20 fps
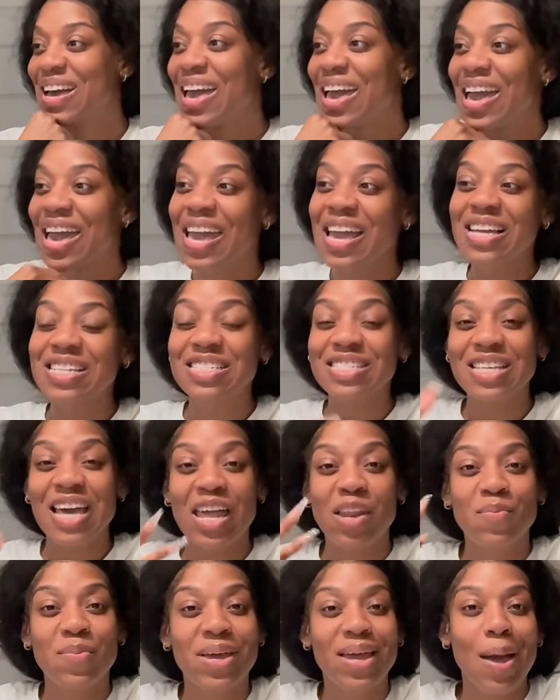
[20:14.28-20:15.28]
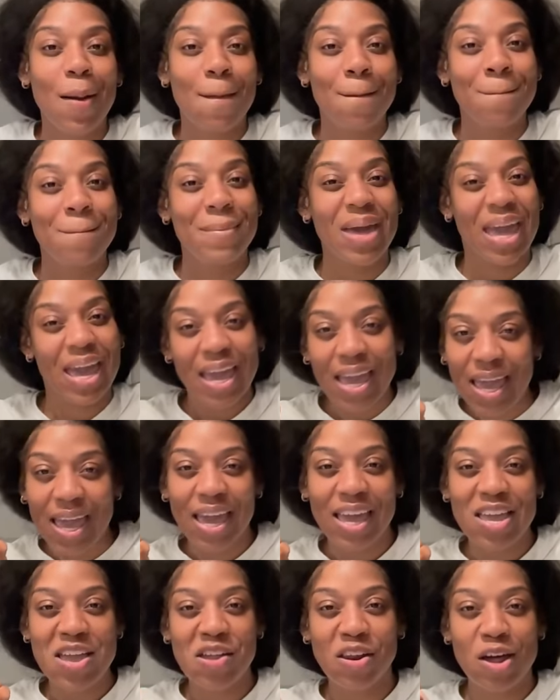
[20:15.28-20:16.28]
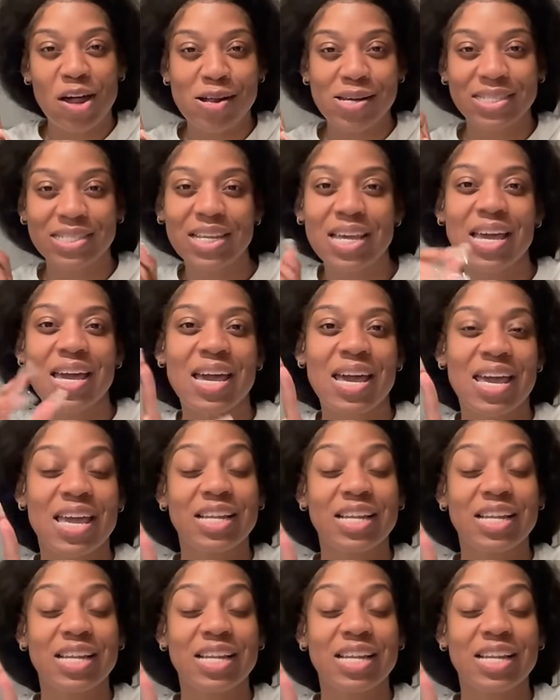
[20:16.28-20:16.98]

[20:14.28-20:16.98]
And he just got to be a man. You know what I'm saying?